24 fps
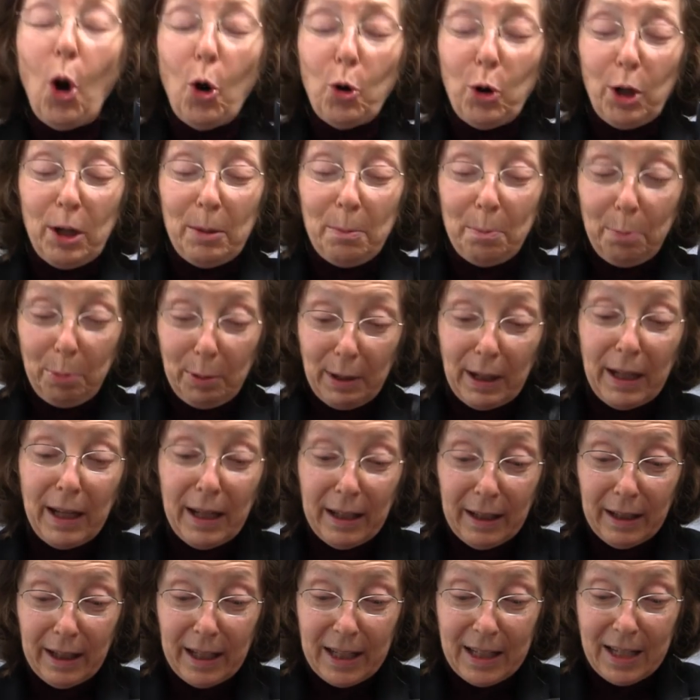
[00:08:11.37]
go
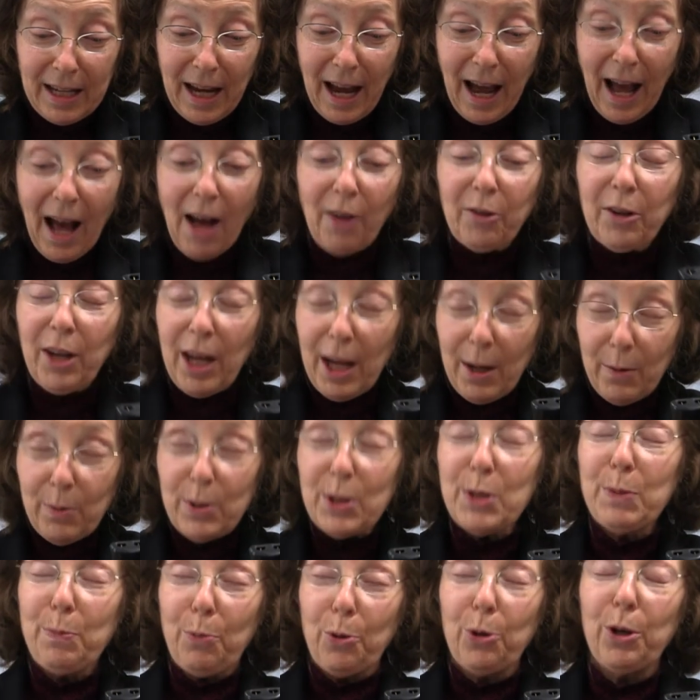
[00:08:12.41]
completely down, he was